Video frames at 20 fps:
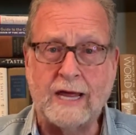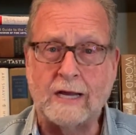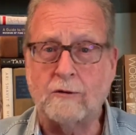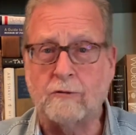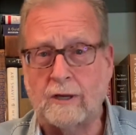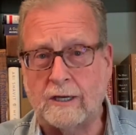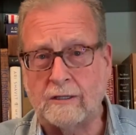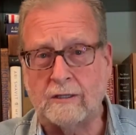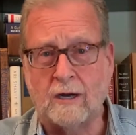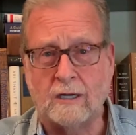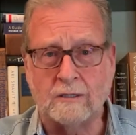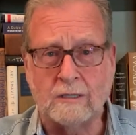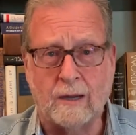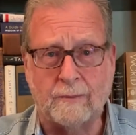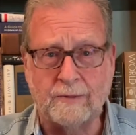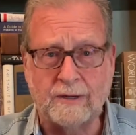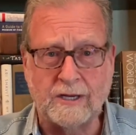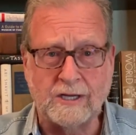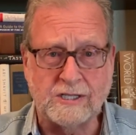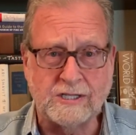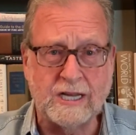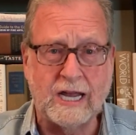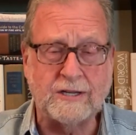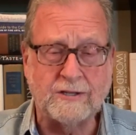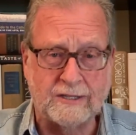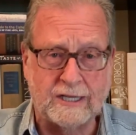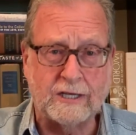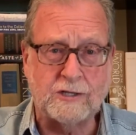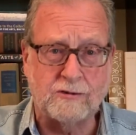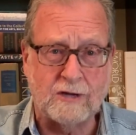that credit card company is
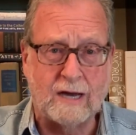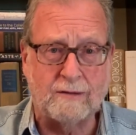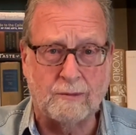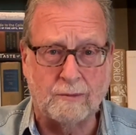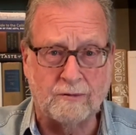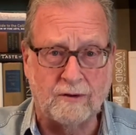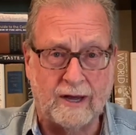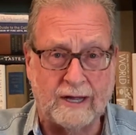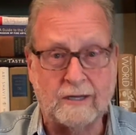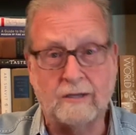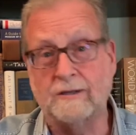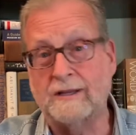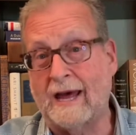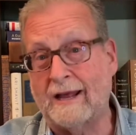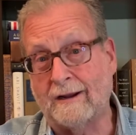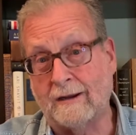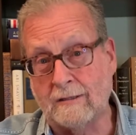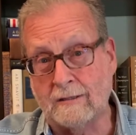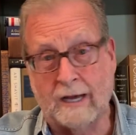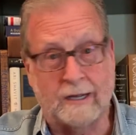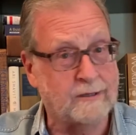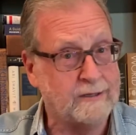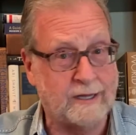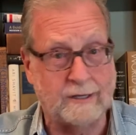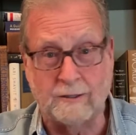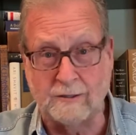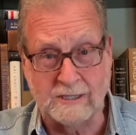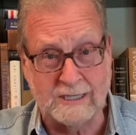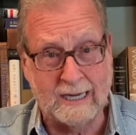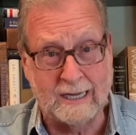saying to that travel provider or that airline or
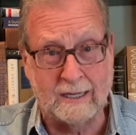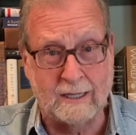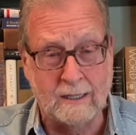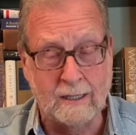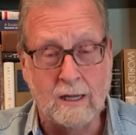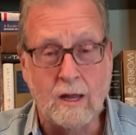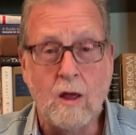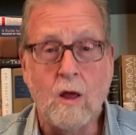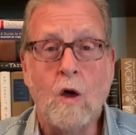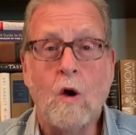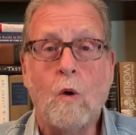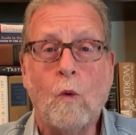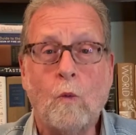that hotel,